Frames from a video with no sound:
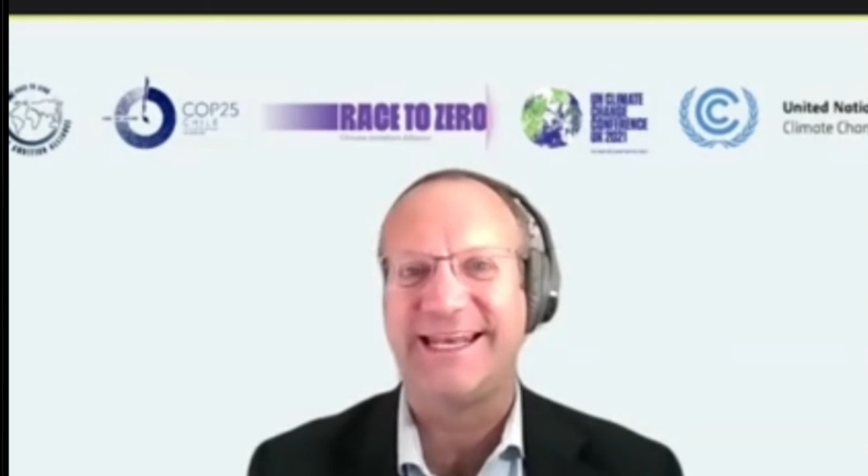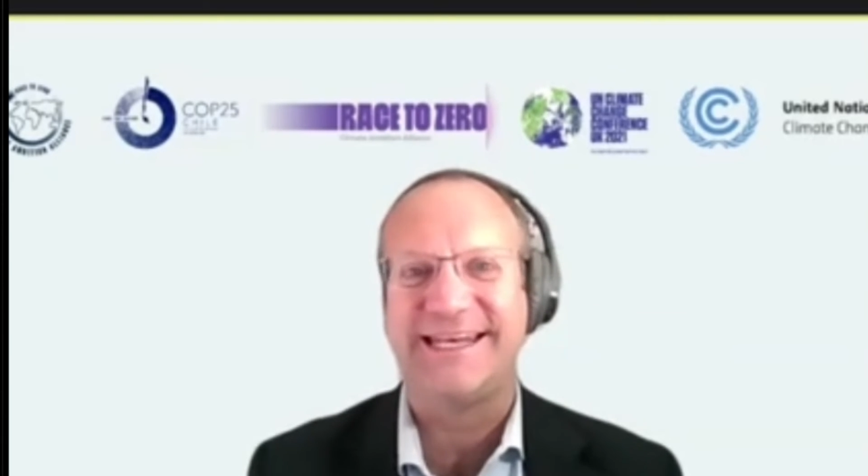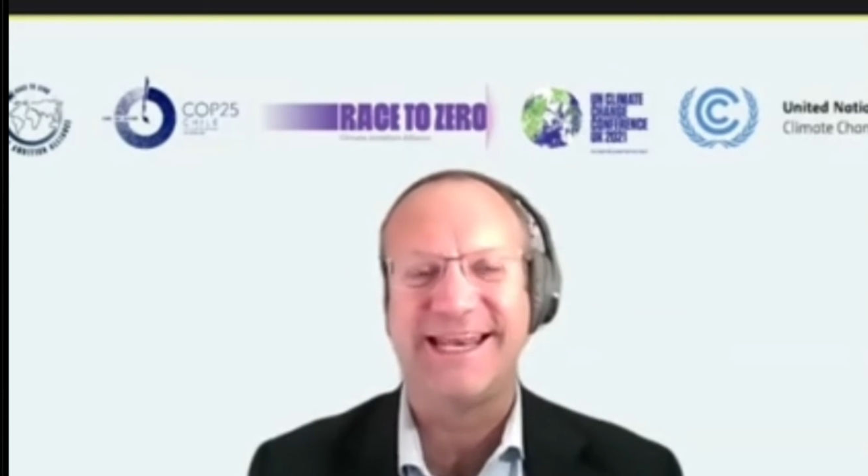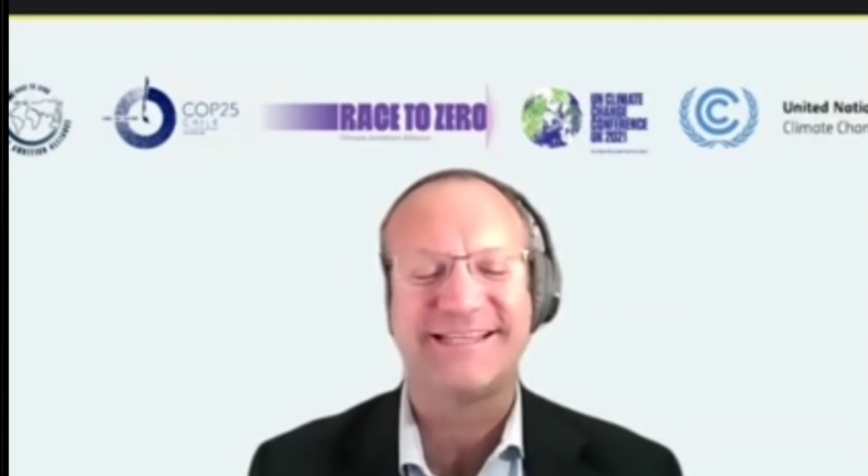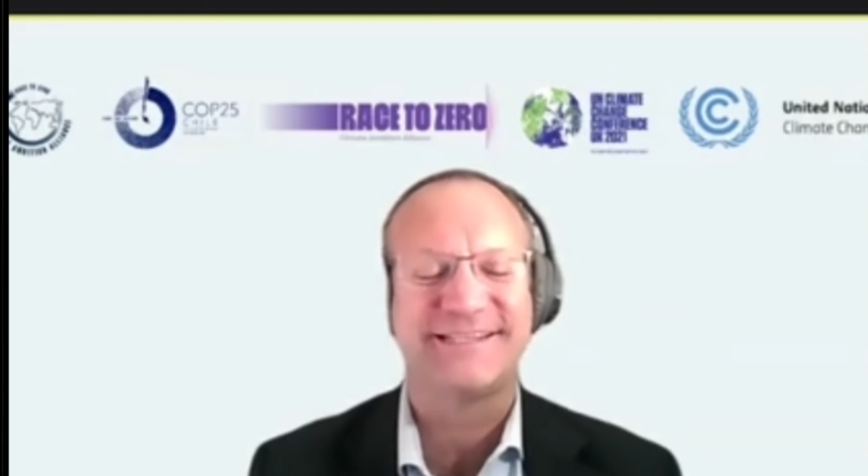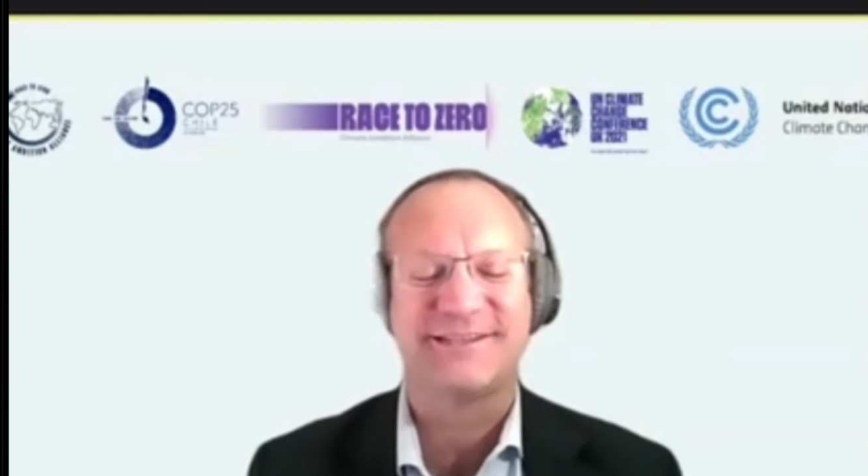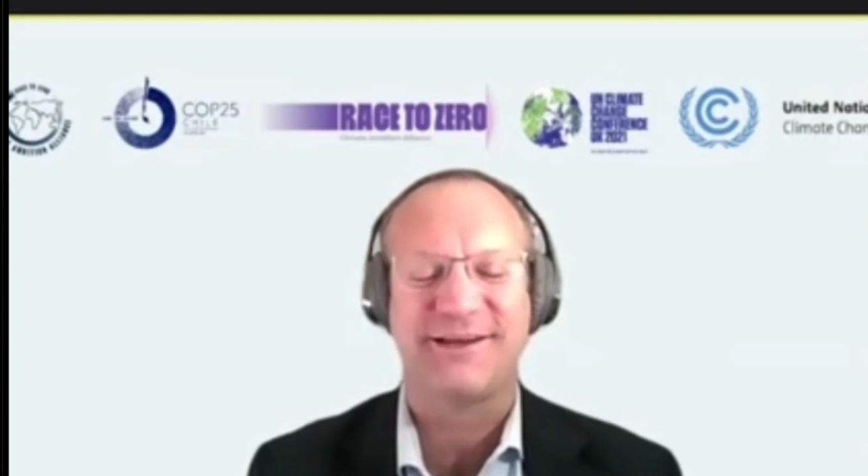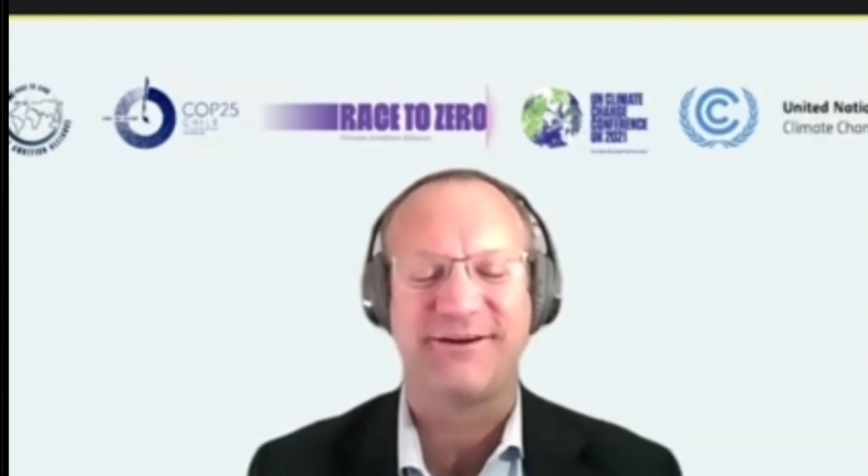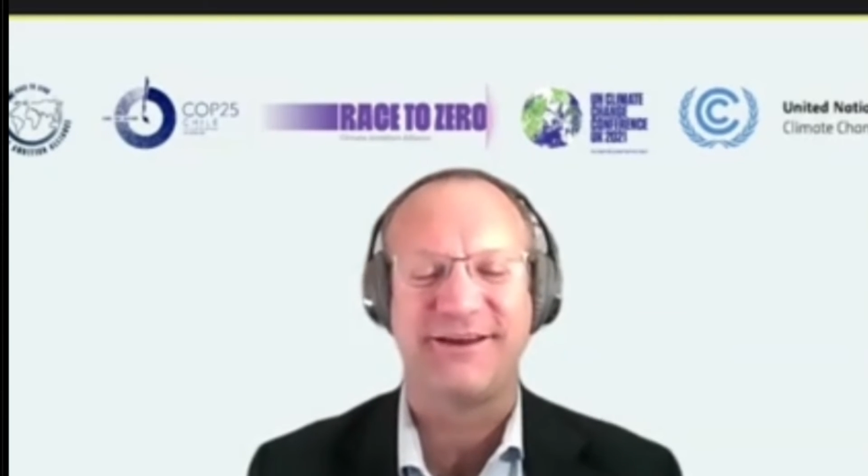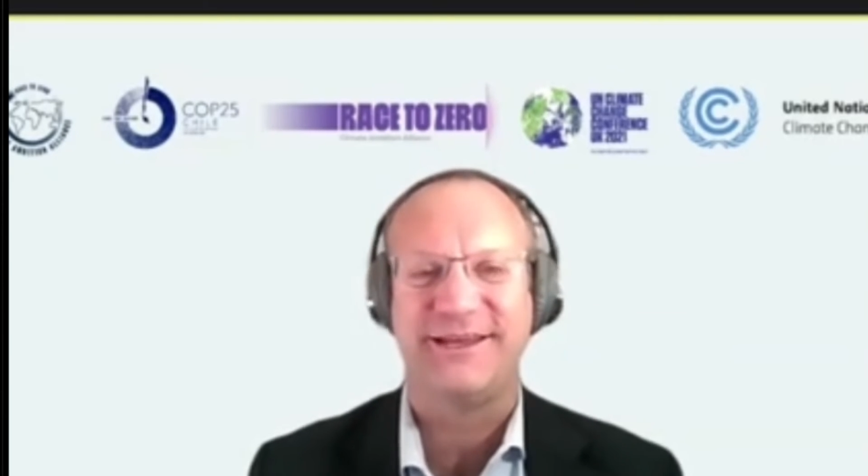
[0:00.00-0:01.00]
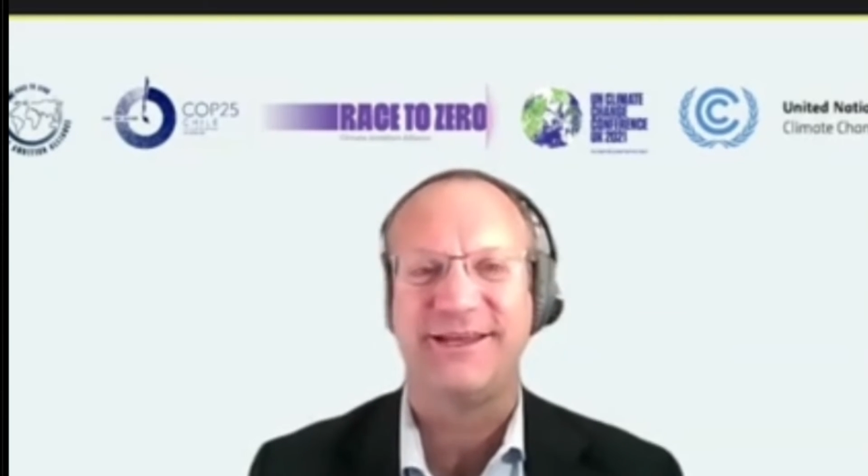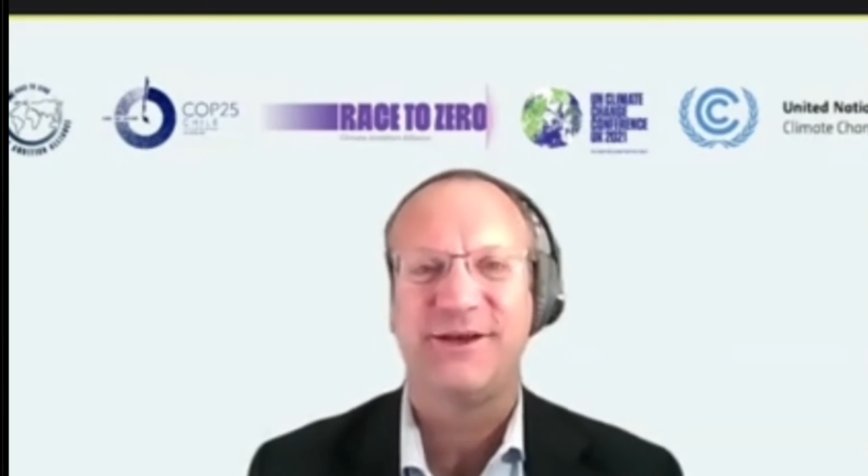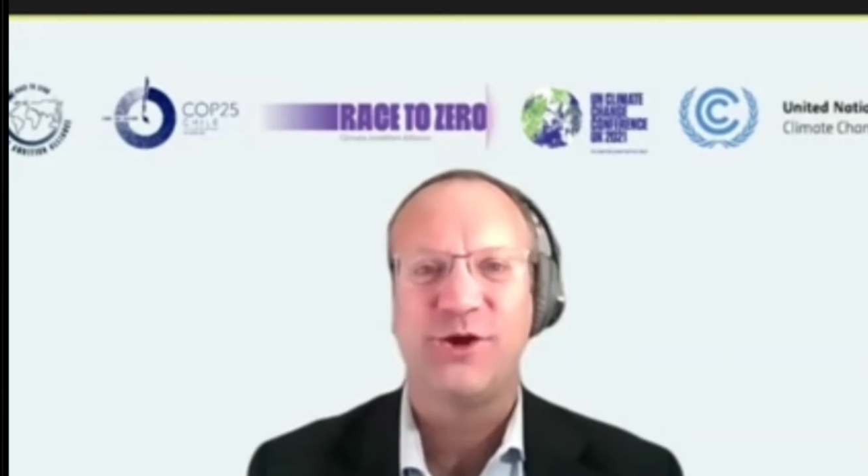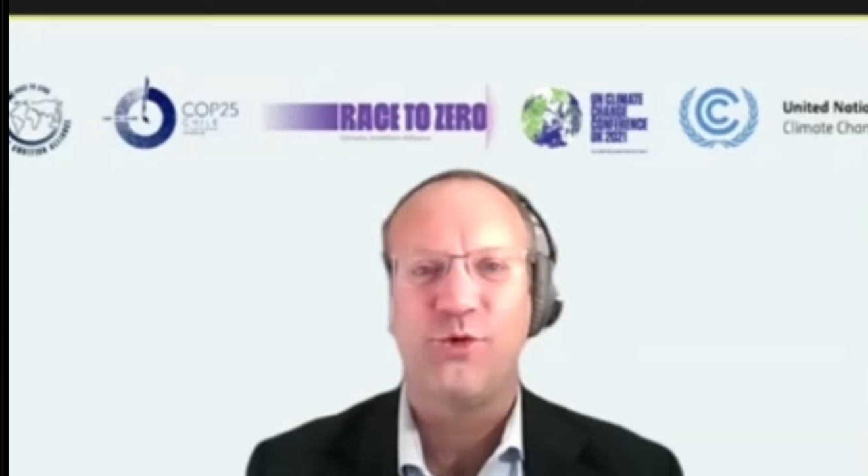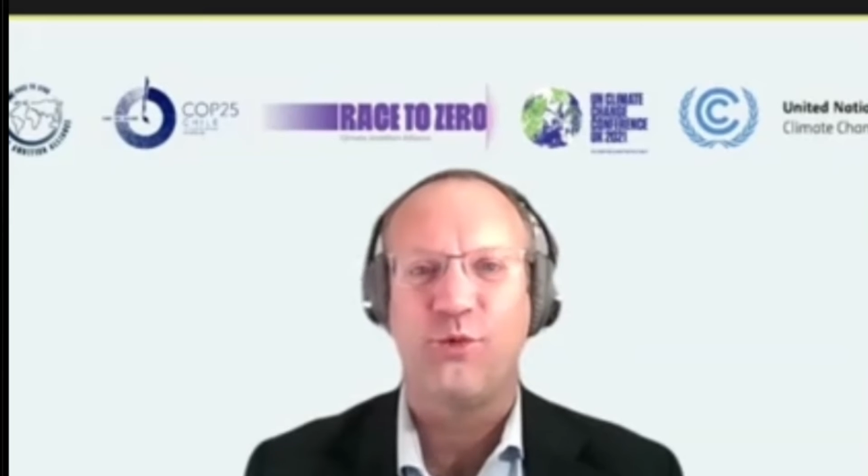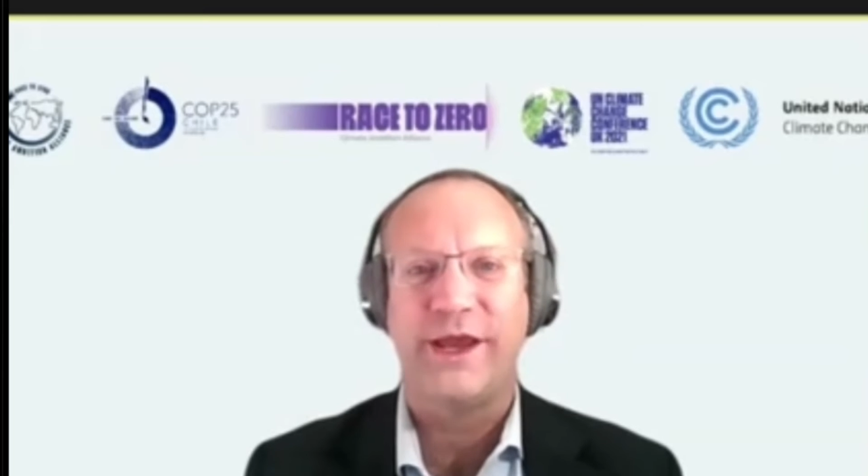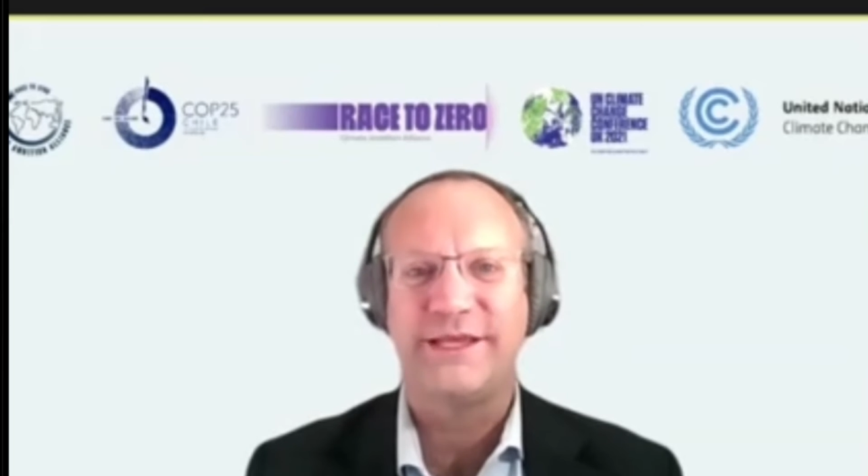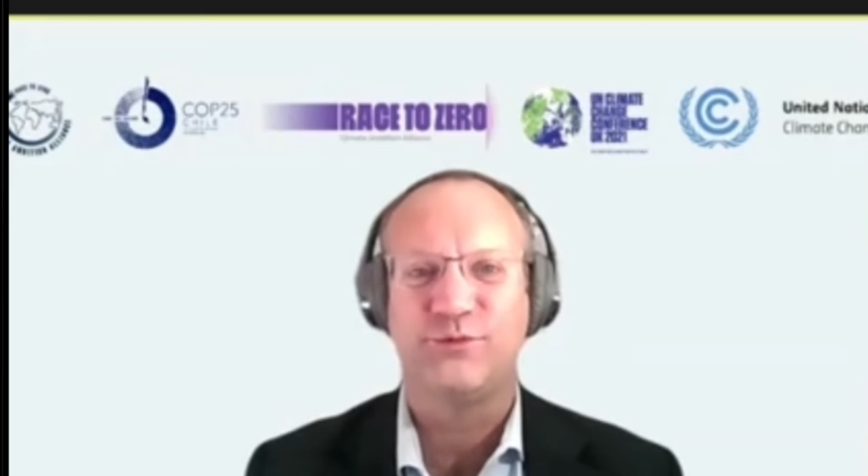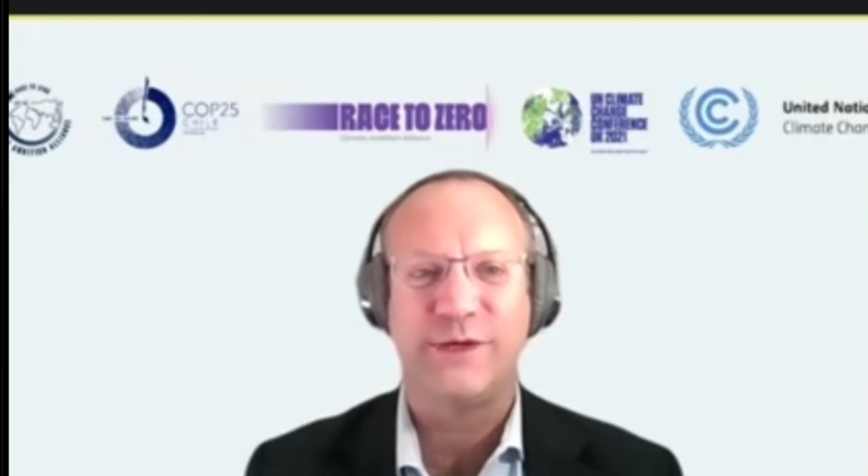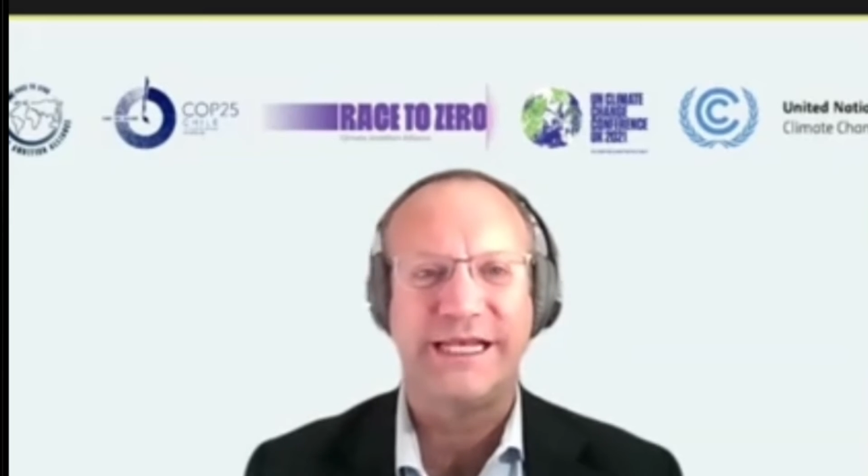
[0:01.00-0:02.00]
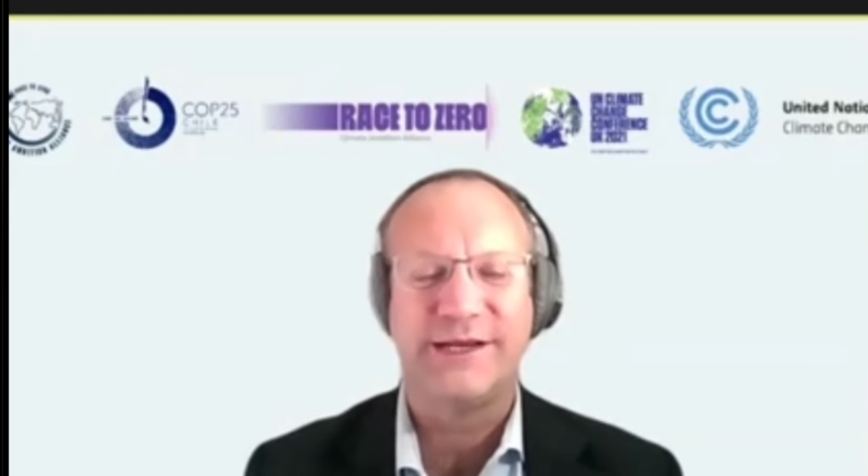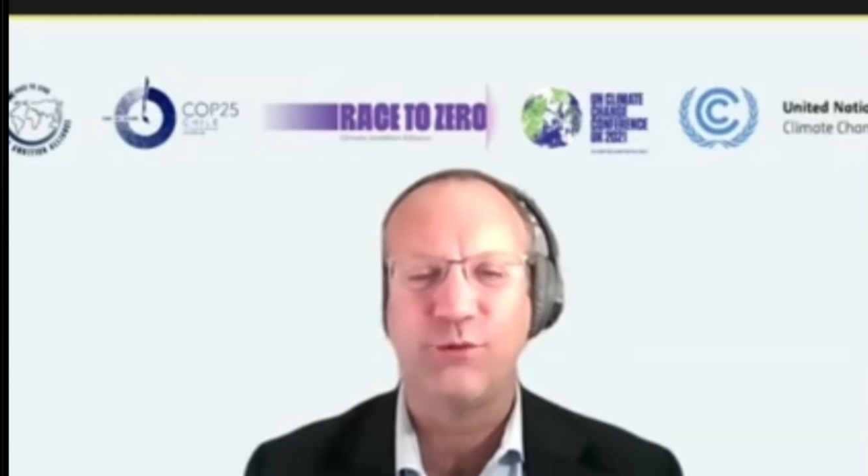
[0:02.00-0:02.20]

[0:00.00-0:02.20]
and necessary waste will